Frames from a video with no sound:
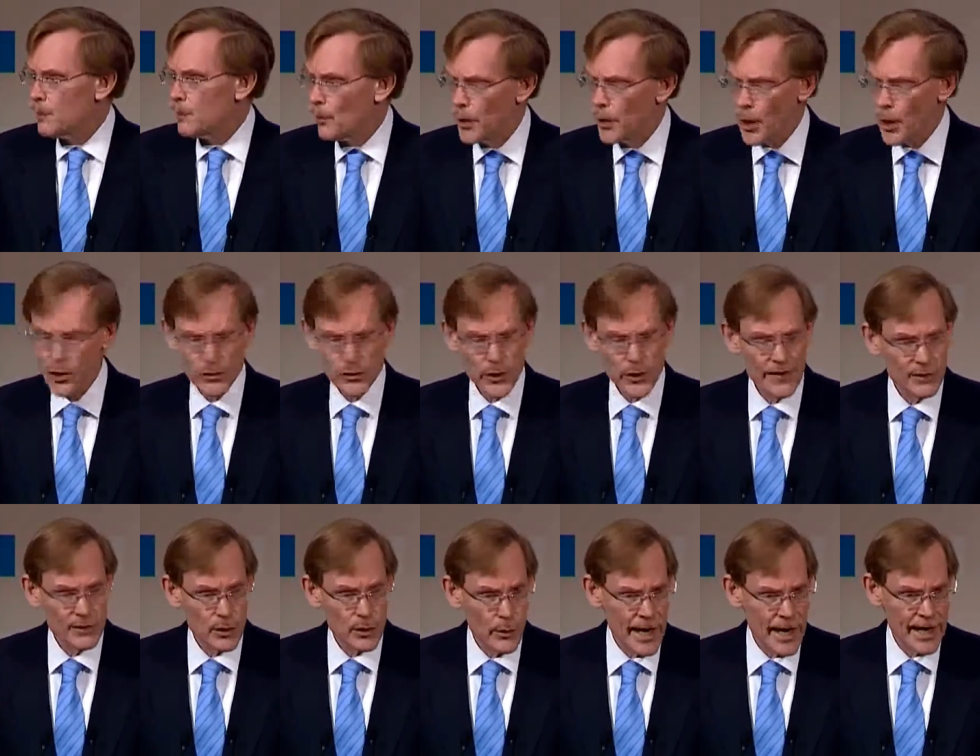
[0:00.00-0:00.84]
But we also
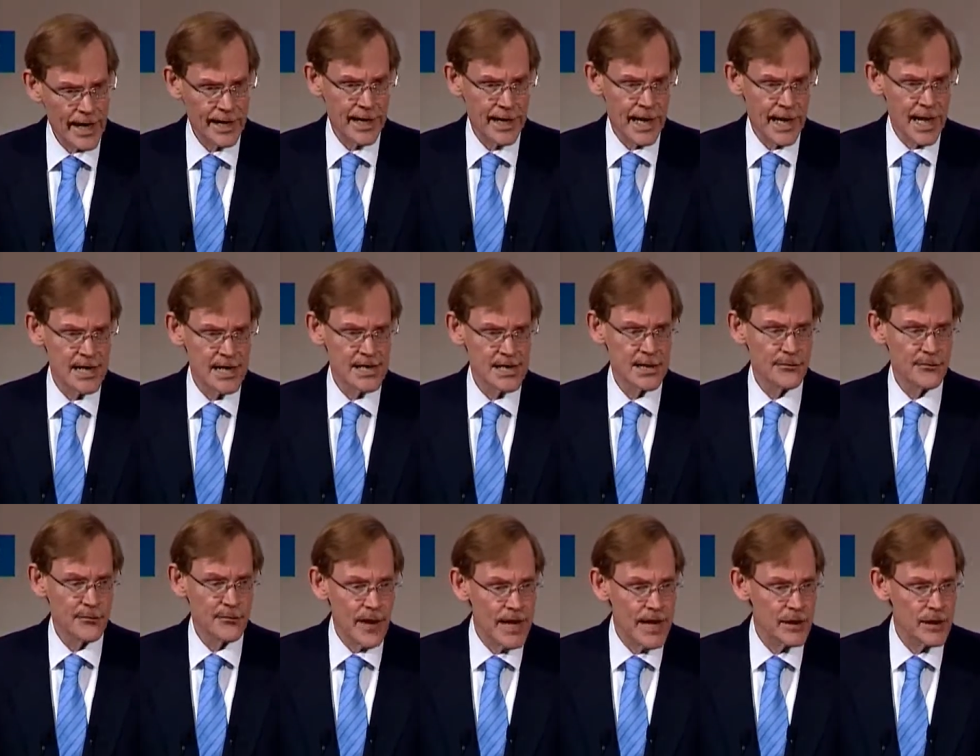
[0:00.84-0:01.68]
have to recognize
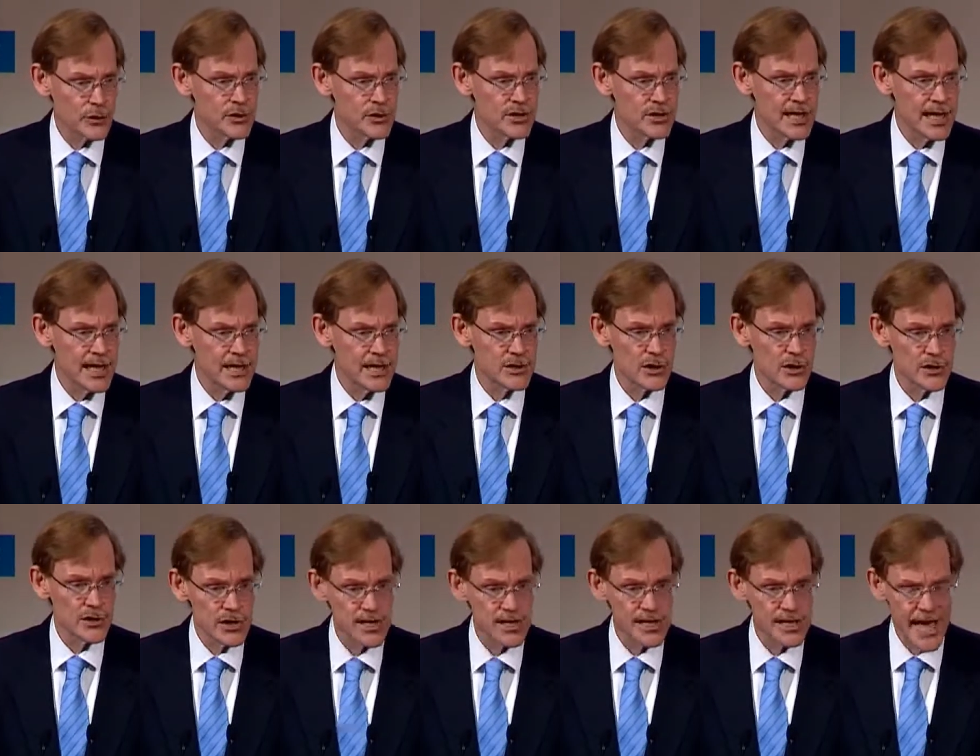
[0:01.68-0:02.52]
that fragile states
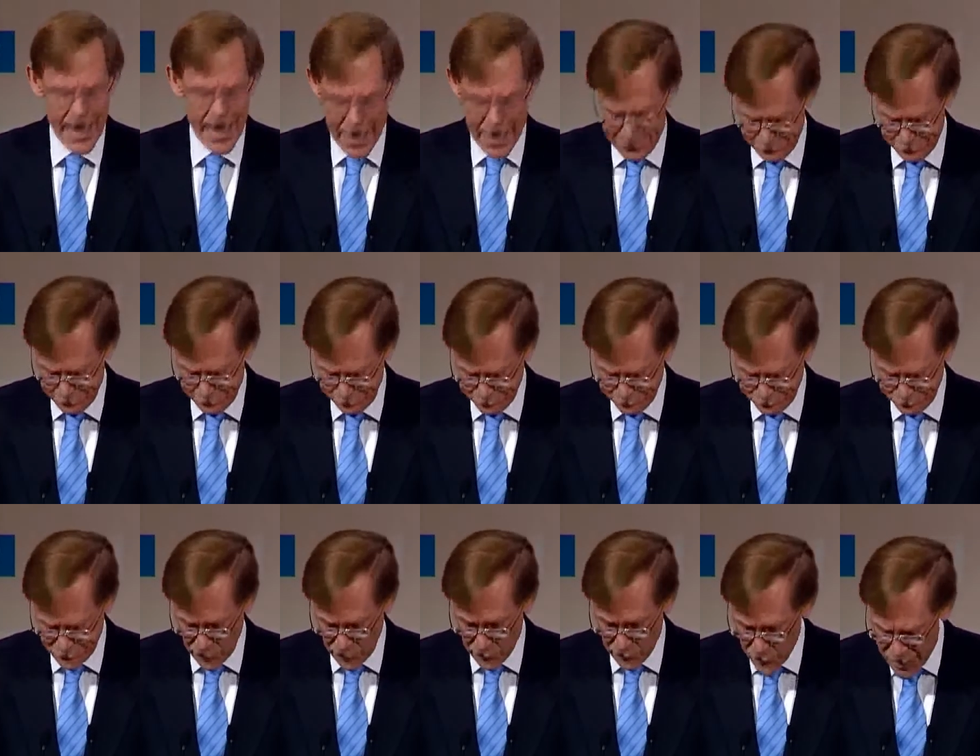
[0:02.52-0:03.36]
are just that
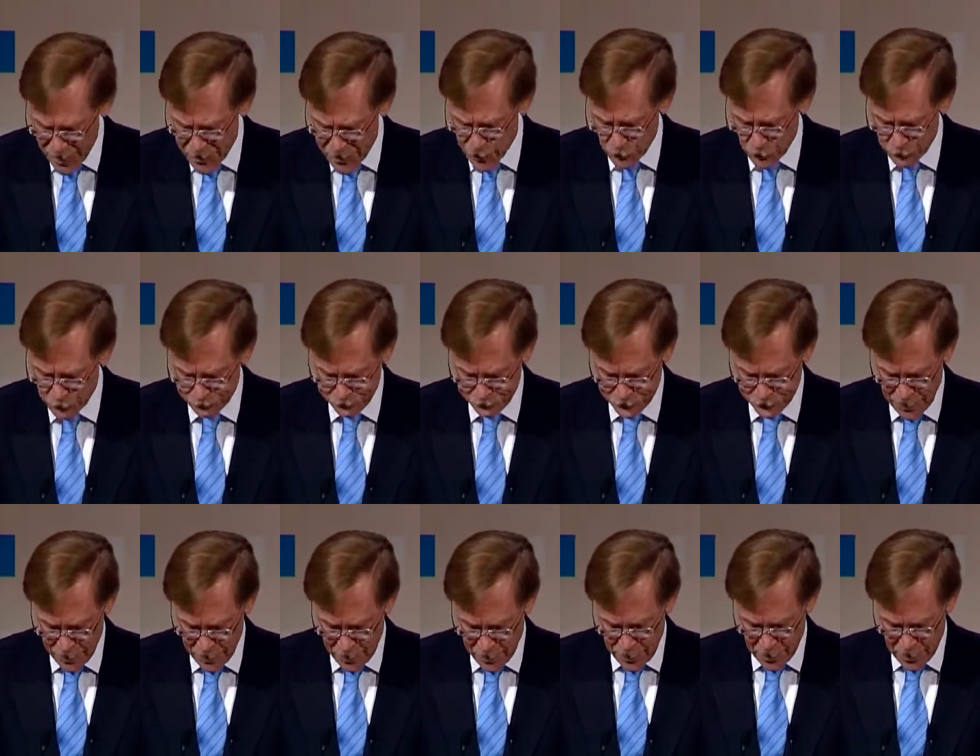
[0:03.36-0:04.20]
fragile,
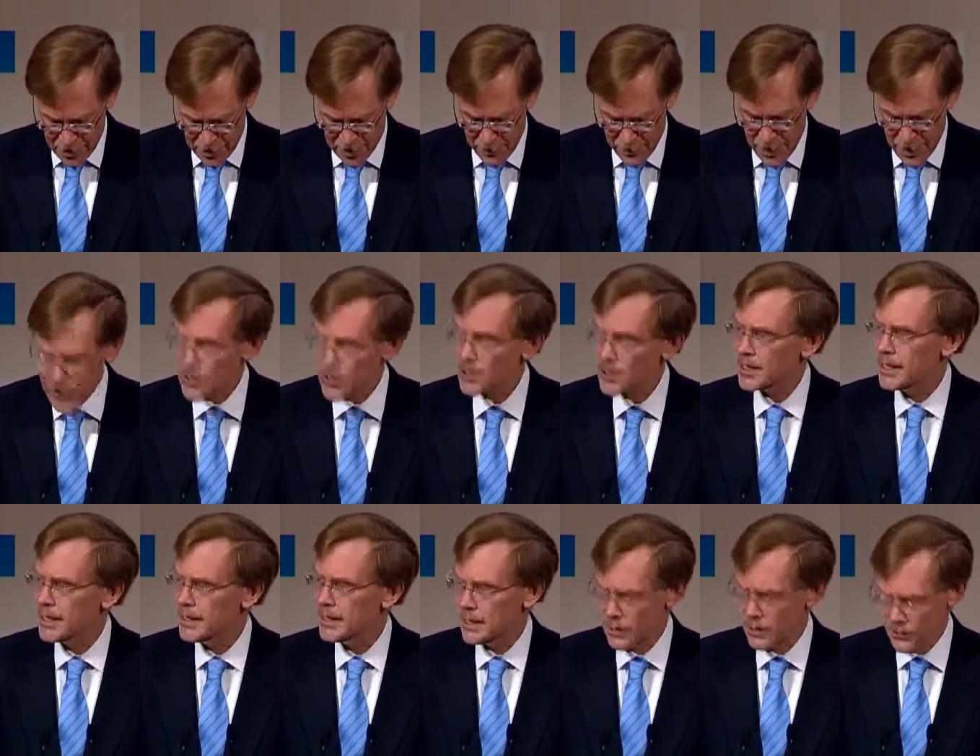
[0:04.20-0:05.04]

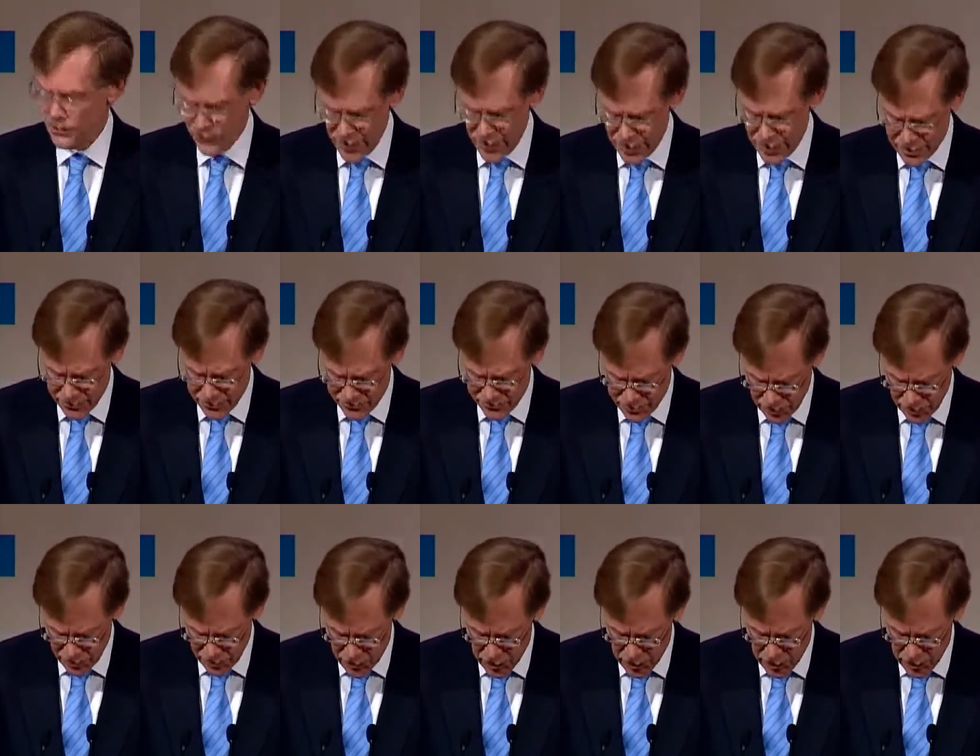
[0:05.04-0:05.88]
especially in the face of
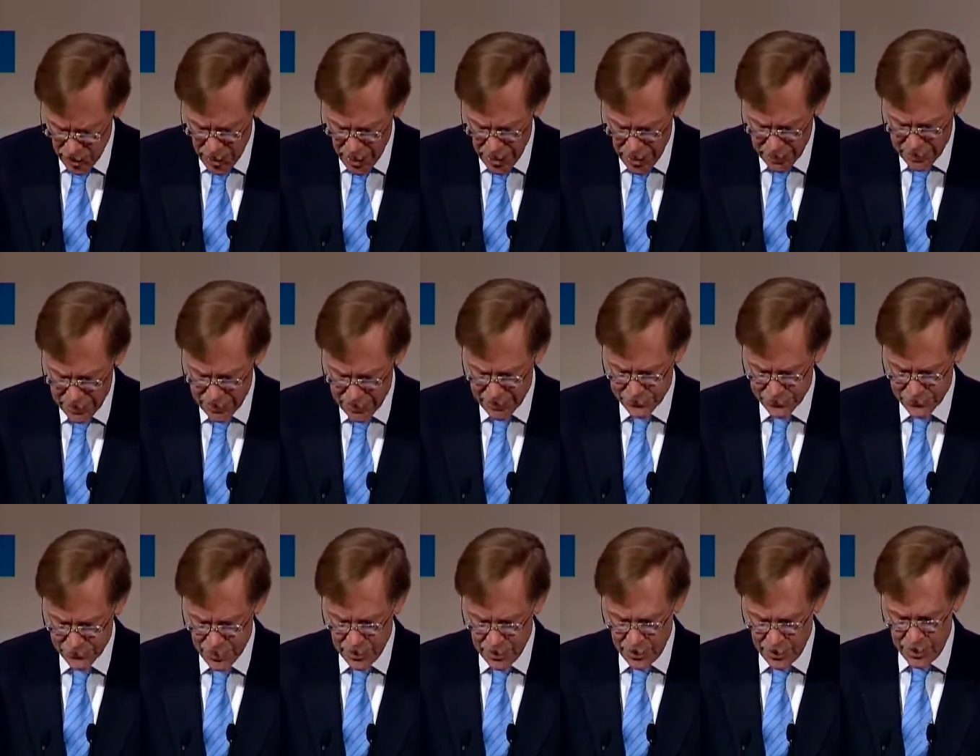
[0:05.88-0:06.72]
sudden shocks.